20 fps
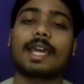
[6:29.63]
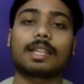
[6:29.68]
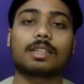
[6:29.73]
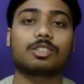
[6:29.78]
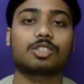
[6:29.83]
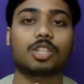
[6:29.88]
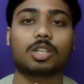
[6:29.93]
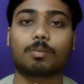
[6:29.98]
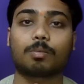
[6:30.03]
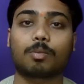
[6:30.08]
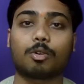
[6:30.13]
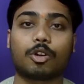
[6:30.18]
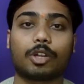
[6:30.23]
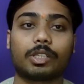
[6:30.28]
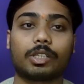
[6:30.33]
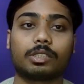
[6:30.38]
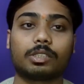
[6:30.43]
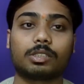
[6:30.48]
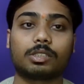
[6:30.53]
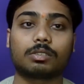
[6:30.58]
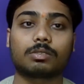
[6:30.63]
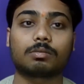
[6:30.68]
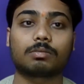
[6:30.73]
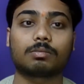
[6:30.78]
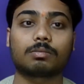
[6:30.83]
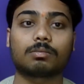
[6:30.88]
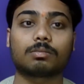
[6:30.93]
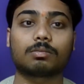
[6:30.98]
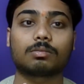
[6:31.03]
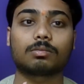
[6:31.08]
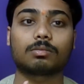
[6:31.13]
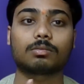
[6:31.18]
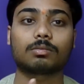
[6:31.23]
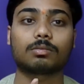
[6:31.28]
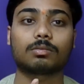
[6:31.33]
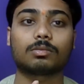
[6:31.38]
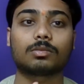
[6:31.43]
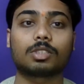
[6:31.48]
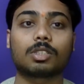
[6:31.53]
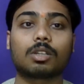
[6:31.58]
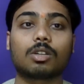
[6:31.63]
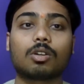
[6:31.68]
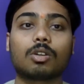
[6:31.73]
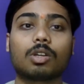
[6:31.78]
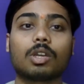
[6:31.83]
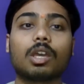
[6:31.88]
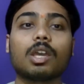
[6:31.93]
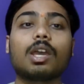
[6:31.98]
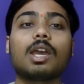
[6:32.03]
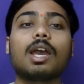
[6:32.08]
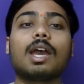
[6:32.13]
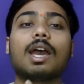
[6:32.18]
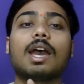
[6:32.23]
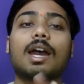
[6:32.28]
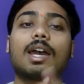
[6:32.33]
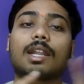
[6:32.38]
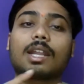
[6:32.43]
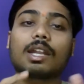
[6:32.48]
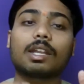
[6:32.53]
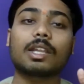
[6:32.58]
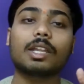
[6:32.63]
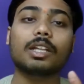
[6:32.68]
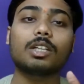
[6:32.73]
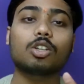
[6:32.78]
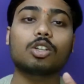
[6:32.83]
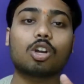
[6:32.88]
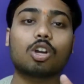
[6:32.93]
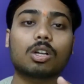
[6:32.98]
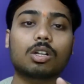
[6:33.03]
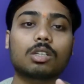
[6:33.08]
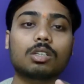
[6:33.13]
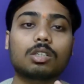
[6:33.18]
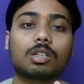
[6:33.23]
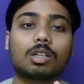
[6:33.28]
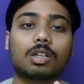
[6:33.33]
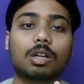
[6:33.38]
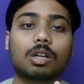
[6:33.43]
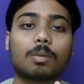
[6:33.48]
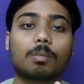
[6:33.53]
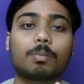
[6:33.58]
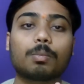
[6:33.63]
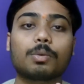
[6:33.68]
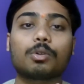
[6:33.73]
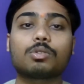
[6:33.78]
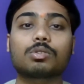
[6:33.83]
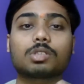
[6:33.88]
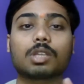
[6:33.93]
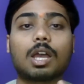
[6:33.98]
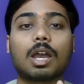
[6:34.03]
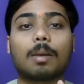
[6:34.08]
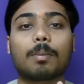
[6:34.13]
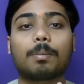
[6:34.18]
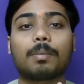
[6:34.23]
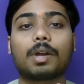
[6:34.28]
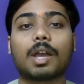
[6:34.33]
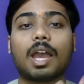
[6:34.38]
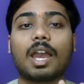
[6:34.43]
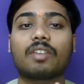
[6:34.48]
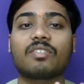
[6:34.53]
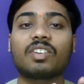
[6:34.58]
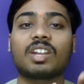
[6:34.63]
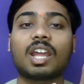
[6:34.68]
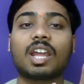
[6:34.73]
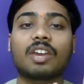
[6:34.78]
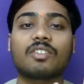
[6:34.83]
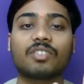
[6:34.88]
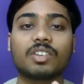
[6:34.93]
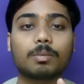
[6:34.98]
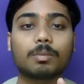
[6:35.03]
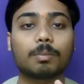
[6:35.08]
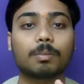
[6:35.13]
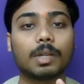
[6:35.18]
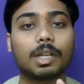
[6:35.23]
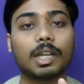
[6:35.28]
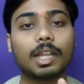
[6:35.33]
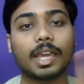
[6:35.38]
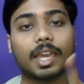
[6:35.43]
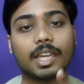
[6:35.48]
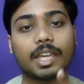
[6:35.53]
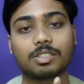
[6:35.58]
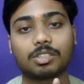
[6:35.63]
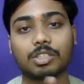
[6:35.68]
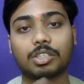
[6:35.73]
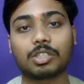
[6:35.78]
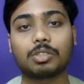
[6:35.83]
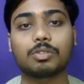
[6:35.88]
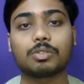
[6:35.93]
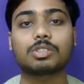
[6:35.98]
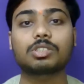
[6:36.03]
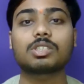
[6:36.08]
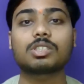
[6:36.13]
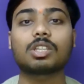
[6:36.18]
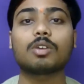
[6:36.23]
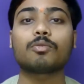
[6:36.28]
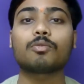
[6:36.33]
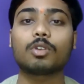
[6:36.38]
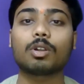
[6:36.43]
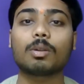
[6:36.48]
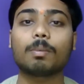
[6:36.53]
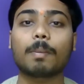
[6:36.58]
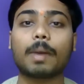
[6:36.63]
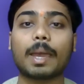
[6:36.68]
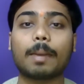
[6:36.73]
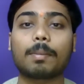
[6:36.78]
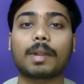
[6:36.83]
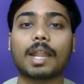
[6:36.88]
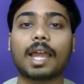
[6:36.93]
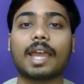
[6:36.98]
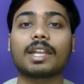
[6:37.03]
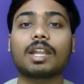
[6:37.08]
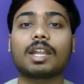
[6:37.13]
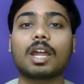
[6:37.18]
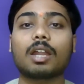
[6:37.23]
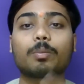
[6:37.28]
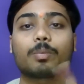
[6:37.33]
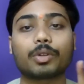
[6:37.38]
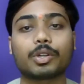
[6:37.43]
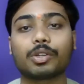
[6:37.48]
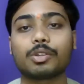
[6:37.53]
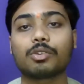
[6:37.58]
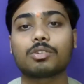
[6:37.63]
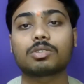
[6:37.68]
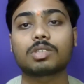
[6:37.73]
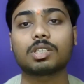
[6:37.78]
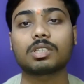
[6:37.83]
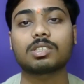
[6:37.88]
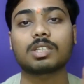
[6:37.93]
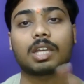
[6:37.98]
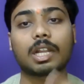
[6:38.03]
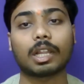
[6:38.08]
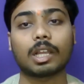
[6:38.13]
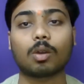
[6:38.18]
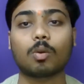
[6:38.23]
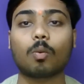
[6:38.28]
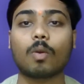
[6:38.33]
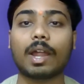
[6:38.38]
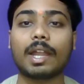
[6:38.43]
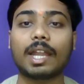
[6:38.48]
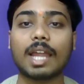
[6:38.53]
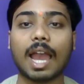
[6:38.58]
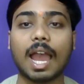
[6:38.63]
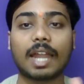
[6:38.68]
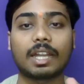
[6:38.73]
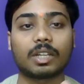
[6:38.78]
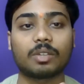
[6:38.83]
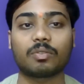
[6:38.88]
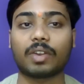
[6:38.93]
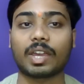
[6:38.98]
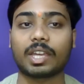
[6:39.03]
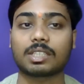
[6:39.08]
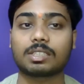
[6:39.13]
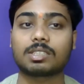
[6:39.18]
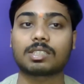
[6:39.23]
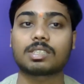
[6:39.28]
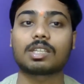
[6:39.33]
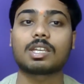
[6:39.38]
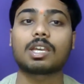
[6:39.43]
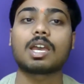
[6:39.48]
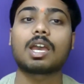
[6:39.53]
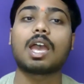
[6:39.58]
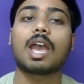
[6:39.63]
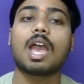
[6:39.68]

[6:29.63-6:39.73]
health checkpoint. Okay, running Docker compose up --build executes the full pipeline and produces required artifacts.